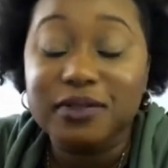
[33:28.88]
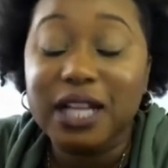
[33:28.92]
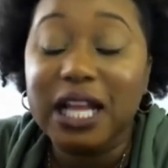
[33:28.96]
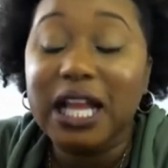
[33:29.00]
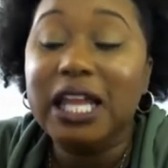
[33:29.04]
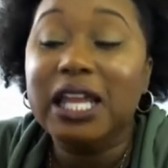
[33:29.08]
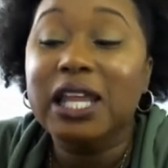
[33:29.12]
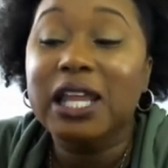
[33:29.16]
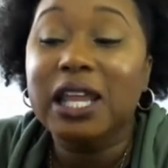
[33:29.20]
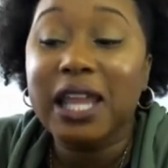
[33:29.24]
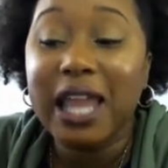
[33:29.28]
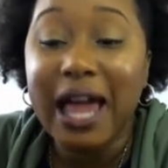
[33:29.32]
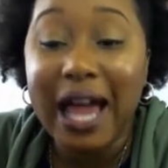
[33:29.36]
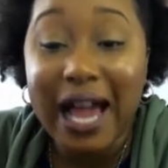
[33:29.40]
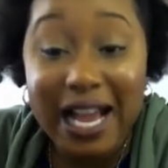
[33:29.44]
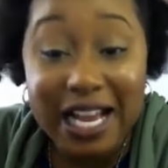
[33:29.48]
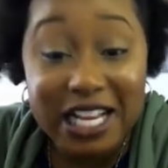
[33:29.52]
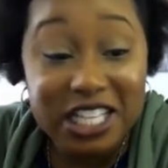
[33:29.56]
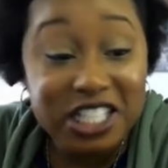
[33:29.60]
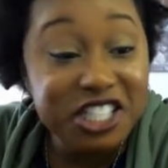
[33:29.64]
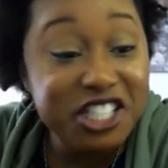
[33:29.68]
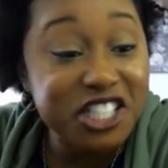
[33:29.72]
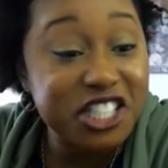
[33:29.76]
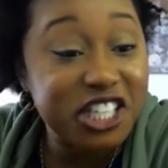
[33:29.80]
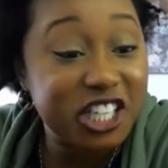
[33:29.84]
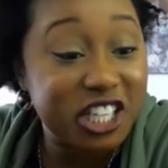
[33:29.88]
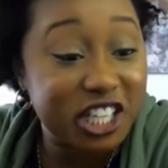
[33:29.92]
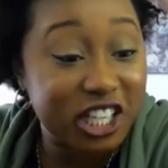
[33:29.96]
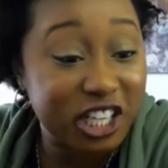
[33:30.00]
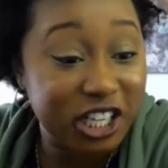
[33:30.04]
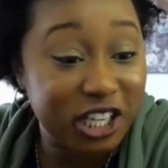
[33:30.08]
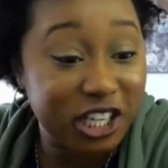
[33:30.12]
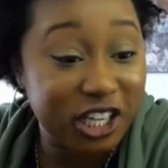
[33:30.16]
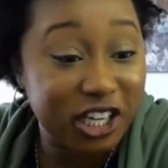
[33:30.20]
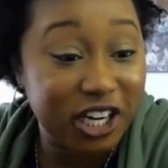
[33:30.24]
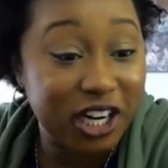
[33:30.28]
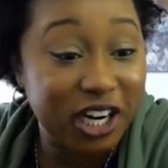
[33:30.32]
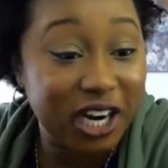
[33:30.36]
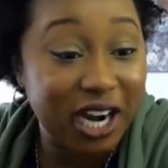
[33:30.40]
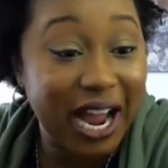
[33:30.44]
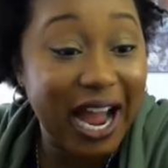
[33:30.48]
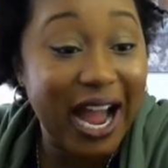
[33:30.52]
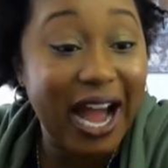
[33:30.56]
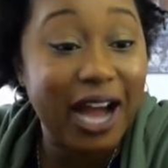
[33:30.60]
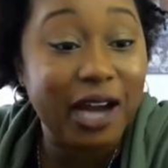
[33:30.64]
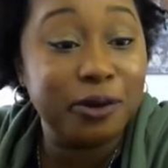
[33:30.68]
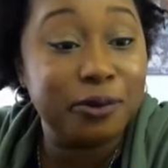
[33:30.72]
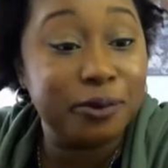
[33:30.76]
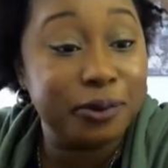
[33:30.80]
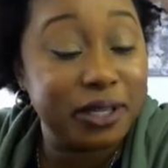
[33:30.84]
Last year,
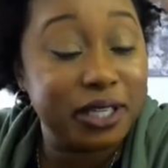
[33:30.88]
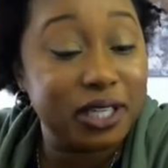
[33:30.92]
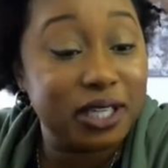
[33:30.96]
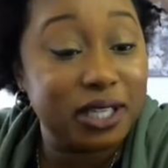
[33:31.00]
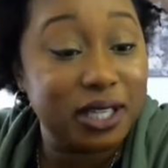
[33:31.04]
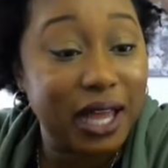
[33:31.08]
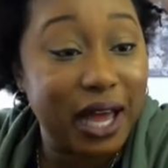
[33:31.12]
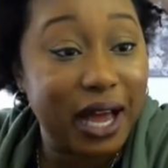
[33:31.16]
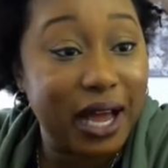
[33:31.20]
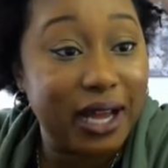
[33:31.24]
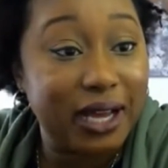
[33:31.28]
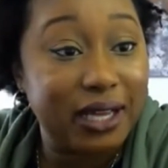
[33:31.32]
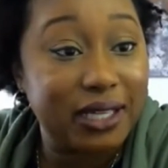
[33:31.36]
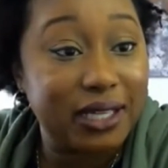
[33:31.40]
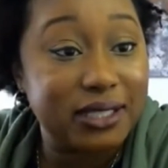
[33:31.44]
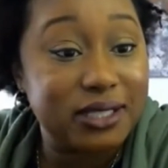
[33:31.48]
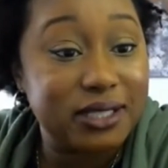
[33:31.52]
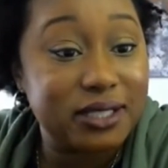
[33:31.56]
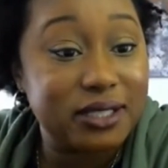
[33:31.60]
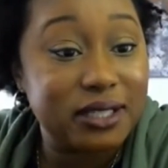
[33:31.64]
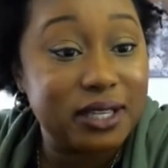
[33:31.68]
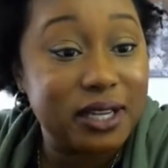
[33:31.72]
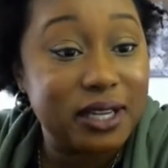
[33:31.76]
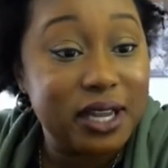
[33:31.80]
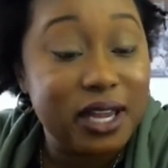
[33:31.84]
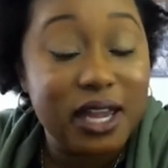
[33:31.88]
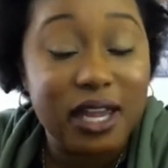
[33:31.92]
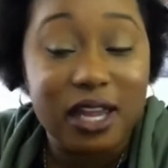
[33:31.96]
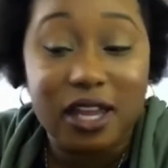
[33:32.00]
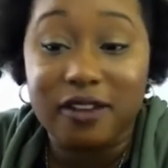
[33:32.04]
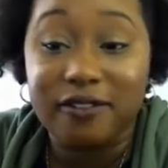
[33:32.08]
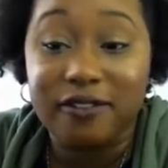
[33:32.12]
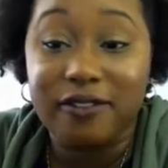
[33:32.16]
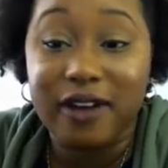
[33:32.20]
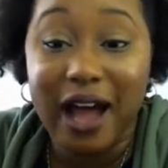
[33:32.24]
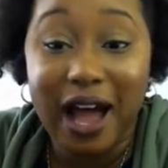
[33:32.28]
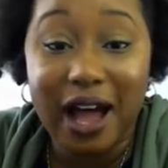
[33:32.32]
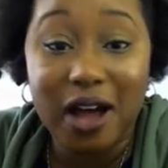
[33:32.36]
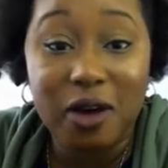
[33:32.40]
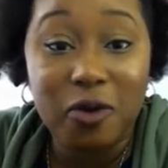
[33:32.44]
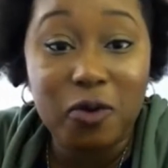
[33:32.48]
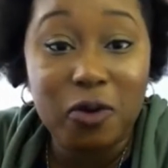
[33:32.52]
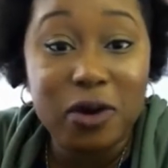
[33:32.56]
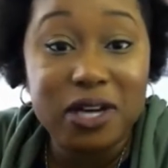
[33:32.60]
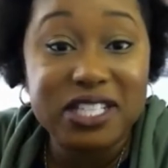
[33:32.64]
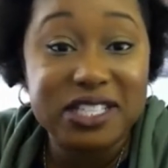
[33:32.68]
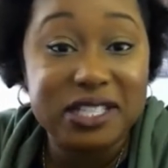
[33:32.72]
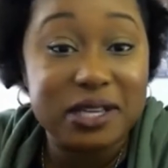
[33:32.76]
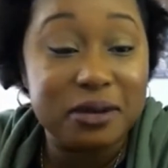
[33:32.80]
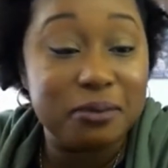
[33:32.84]
I realized if I
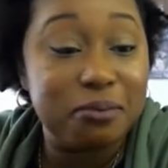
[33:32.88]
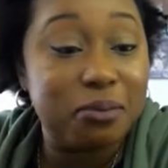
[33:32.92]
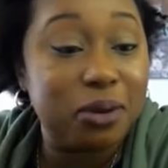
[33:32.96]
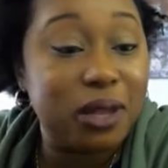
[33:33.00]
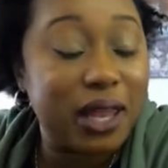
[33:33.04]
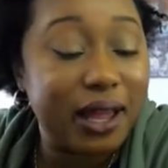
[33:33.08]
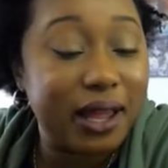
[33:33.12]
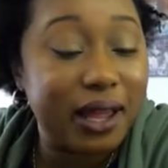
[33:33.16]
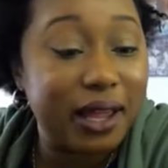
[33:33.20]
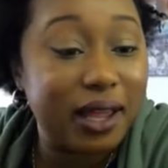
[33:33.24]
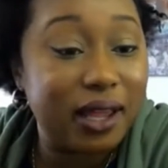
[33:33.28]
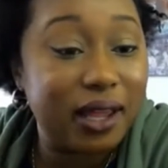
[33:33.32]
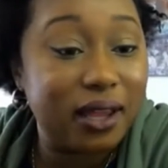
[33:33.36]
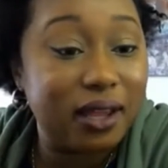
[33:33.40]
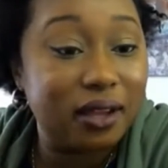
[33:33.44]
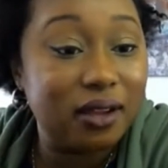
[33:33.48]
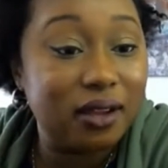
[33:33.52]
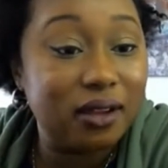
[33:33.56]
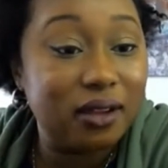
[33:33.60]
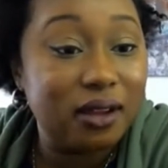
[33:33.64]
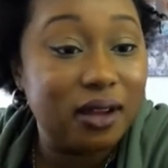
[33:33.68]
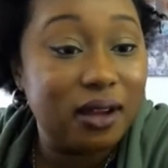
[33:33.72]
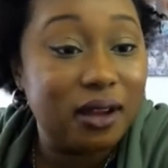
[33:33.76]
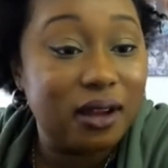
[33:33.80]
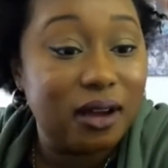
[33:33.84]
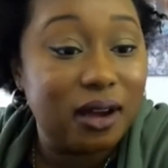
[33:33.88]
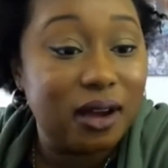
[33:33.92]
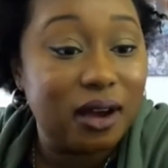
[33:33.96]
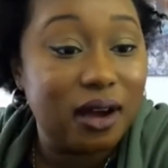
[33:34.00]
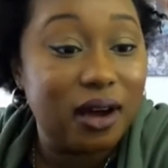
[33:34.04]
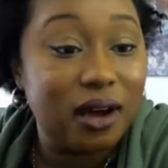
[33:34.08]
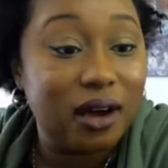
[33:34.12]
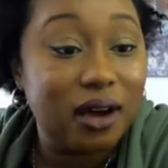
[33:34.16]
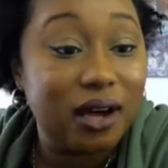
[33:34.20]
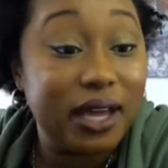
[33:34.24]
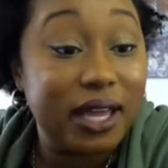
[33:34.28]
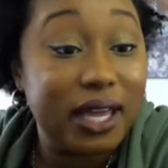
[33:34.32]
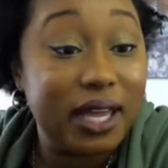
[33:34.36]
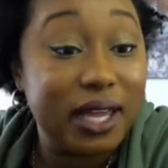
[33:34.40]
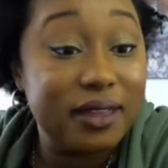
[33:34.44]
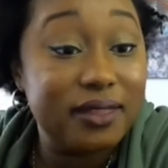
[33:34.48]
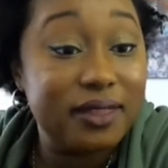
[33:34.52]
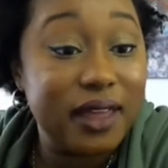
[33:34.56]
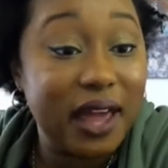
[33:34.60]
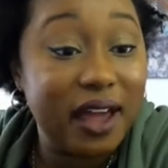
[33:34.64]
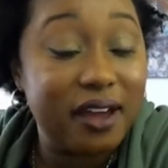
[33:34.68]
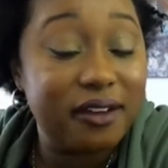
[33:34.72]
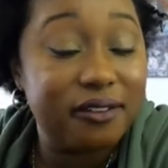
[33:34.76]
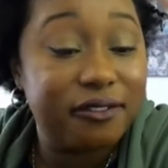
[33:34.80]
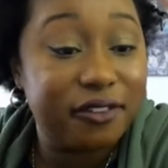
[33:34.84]
wasn't playing in
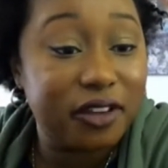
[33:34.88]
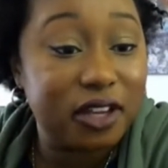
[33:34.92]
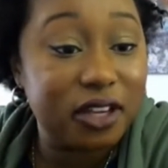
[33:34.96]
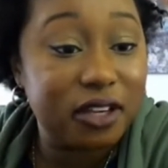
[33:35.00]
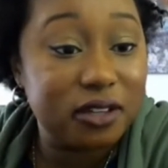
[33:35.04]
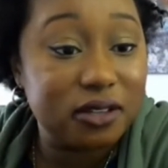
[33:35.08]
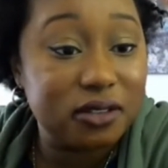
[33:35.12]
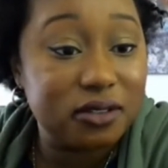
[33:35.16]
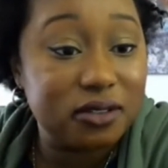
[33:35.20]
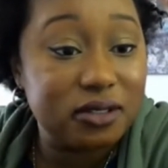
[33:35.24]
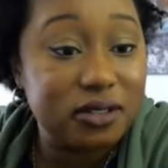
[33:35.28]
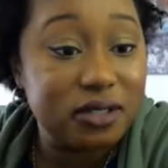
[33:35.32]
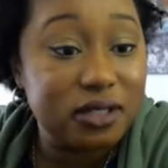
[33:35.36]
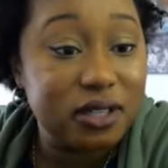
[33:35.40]
that field,